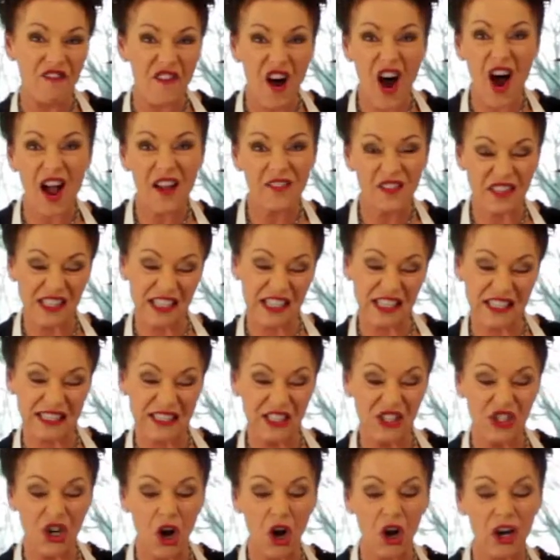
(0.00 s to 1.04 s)
five, six
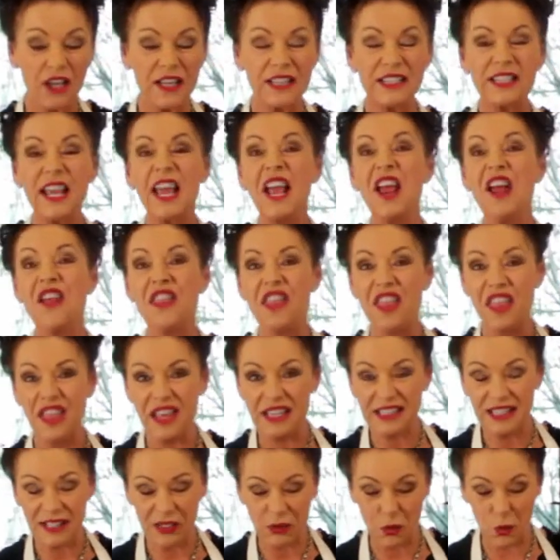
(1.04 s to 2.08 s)
dollars.
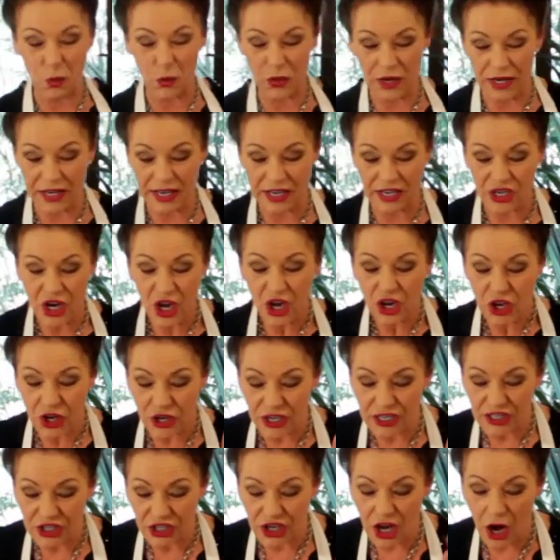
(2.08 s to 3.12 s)
This is all you need. You
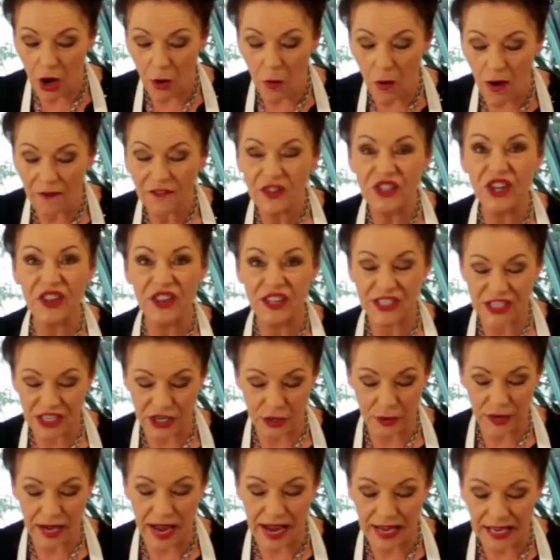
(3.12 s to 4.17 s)
need to go off to the
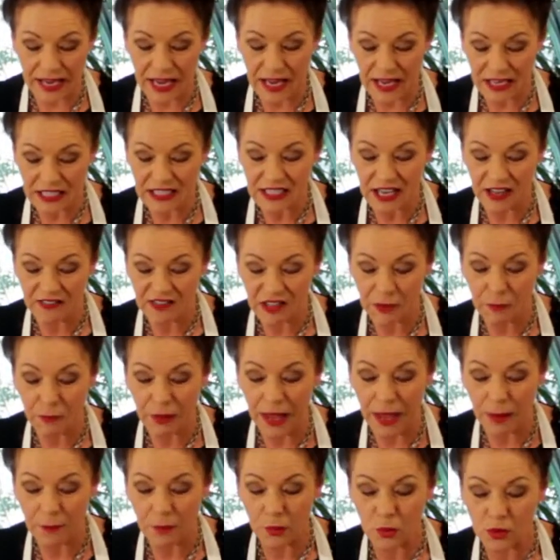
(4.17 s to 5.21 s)
dairy and get yourself some
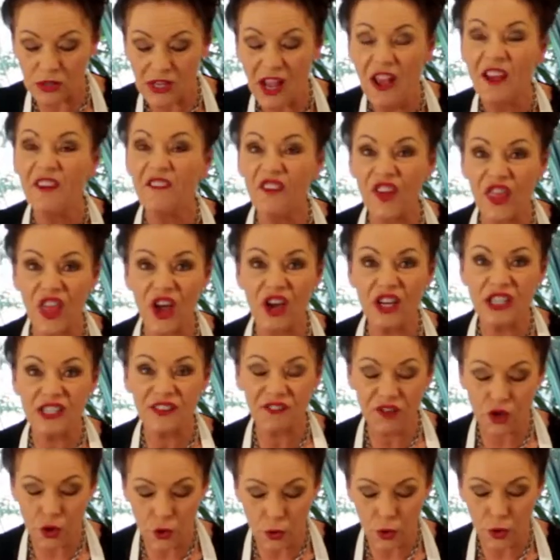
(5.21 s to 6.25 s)
black balls. For those of
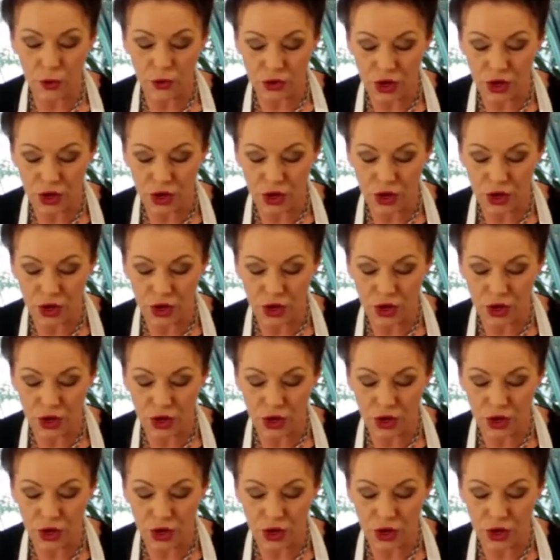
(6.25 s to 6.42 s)
you who